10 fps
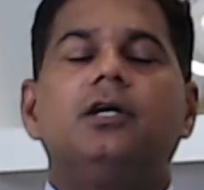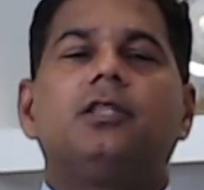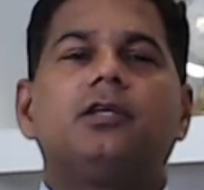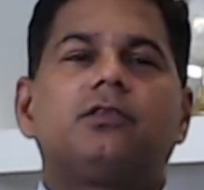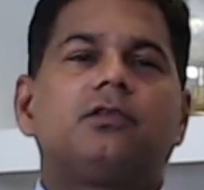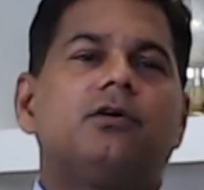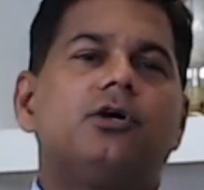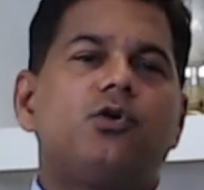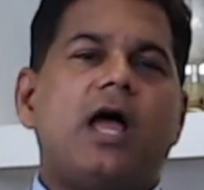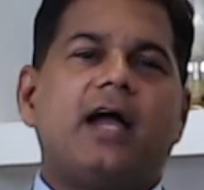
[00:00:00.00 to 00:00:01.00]
The
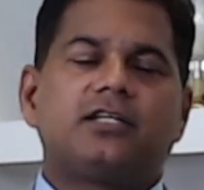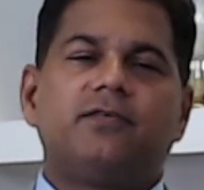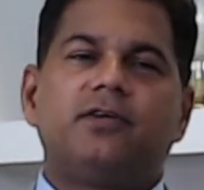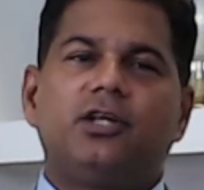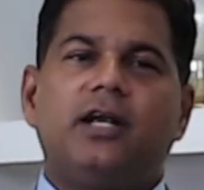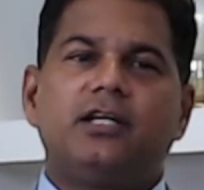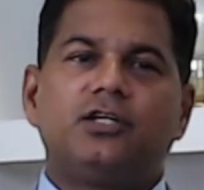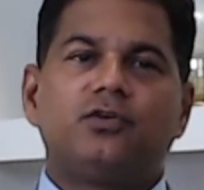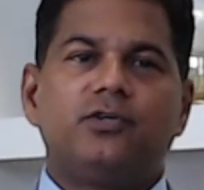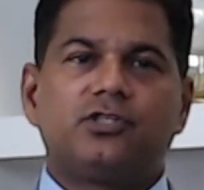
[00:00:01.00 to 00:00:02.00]
third activity, writing
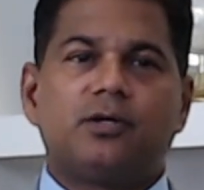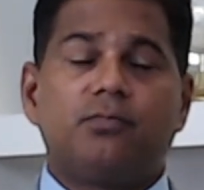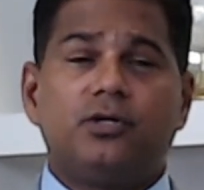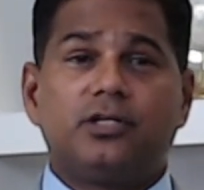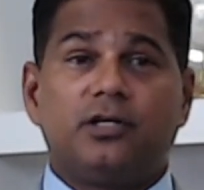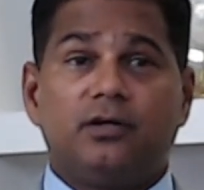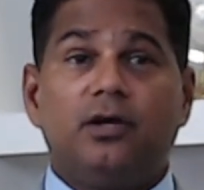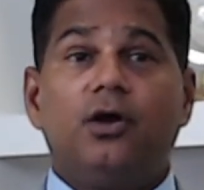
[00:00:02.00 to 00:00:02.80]
to Visa Bulletin,